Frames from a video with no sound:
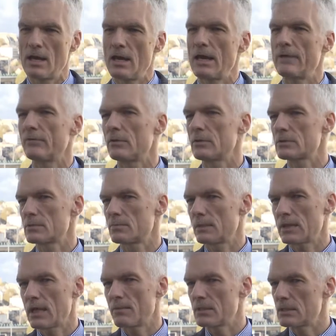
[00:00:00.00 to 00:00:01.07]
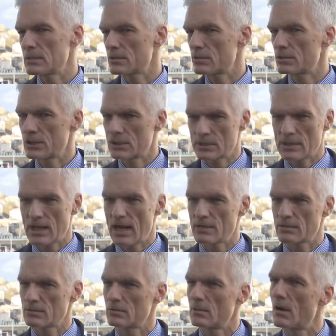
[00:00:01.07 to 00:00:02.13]
have also become easy to
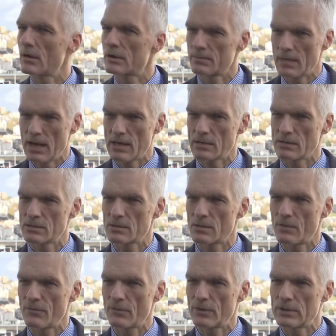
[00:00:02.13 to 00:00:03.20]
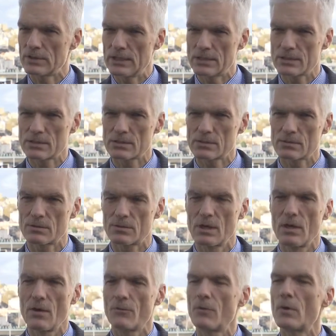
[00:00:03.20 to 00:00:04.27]
digitize, to automate. So for teachers to
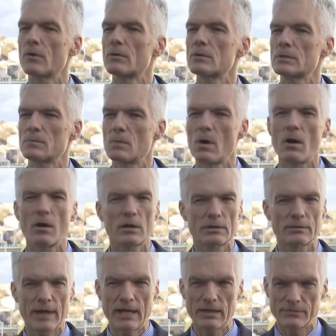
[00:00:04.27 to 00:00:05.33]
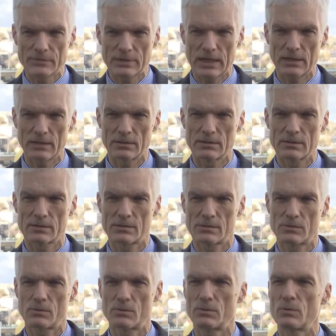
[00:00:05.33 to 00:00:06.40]
focus more on creative
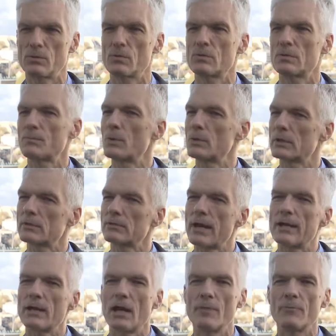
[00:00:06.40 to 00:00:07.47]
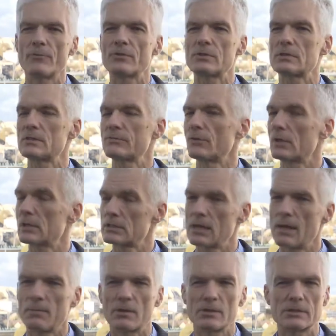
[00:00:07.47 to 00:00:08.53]
skills, to put a greater emphasis, for
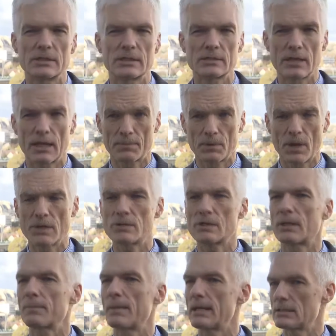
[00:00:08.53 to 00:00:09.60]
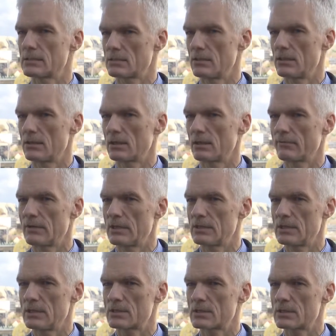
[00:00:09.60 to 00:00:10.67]
example, on things like project-based learning, where
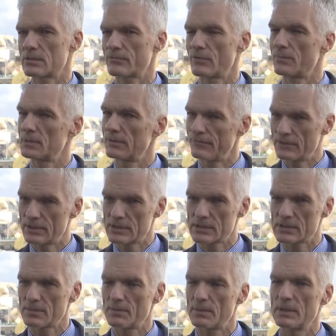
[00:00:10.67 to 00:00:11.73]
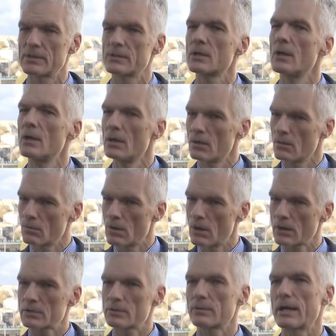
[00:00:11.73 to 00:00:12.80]
teachers from different disciplines
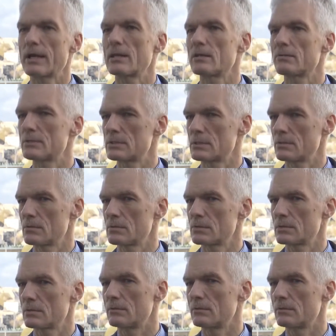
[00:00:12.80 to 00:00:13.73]
work together with students